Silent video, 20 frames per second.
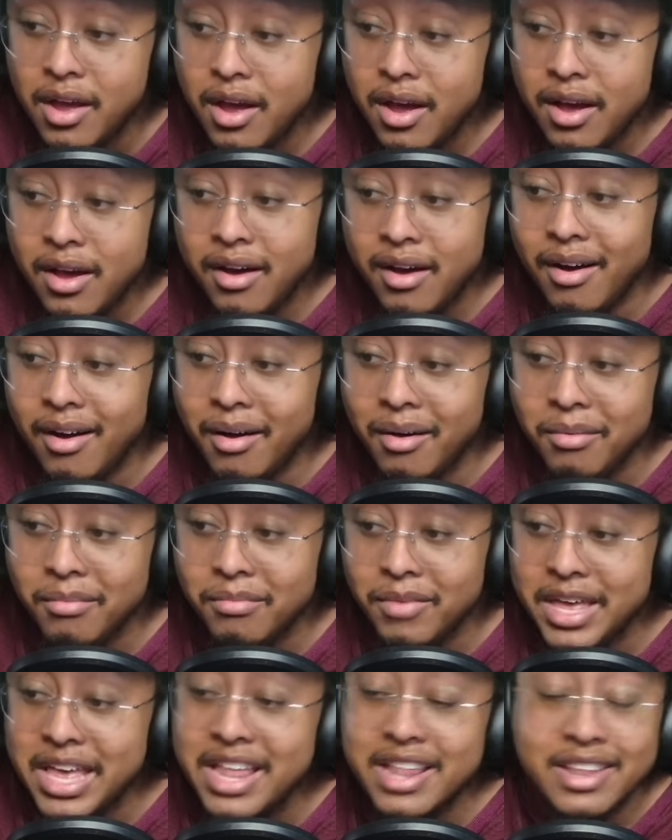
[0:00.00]

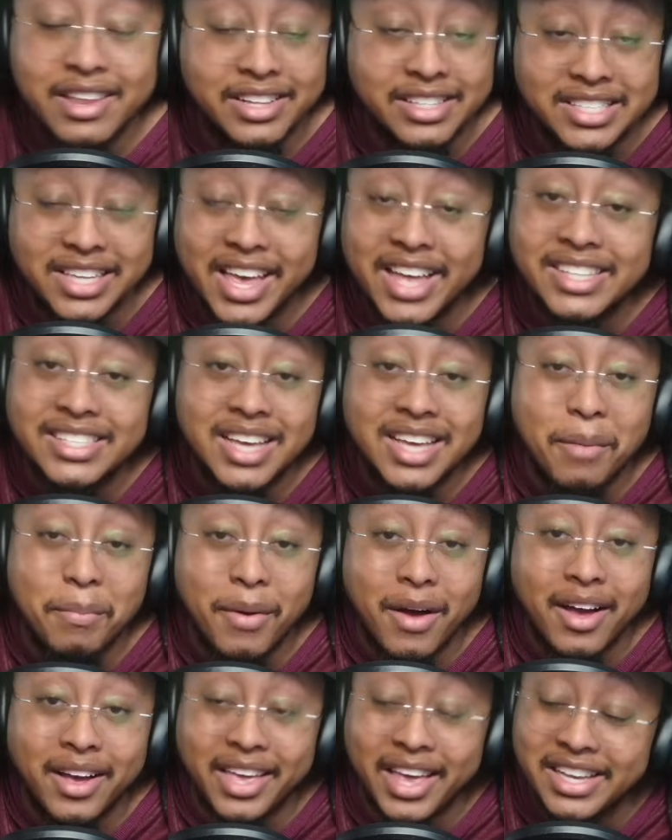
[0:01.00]
And the Tantop
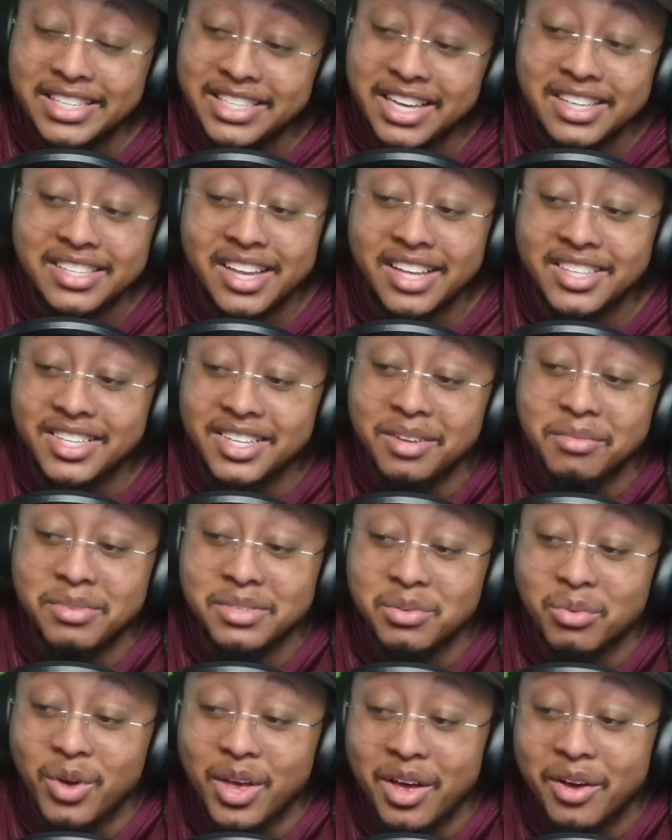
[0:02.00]
Podcast, shouts out to them
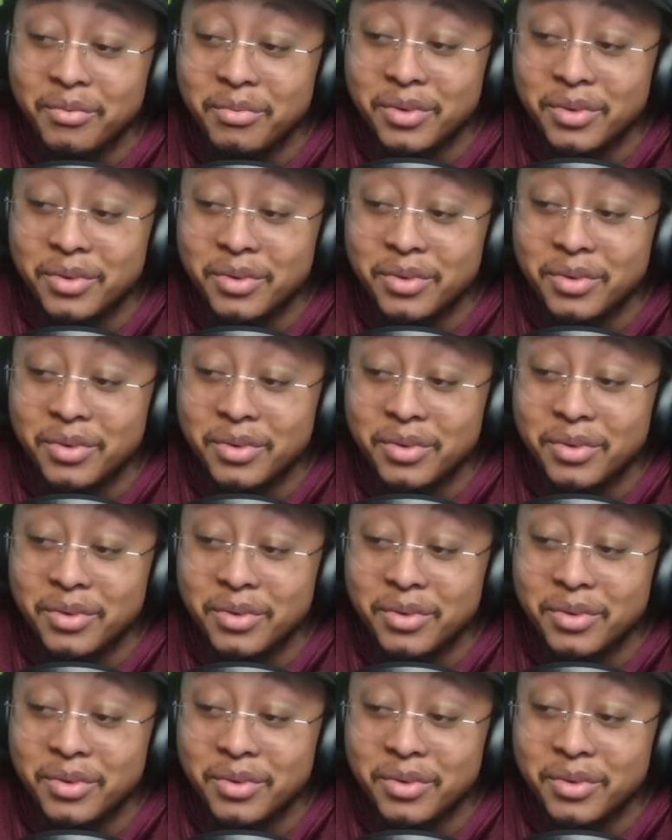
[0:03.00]
as well,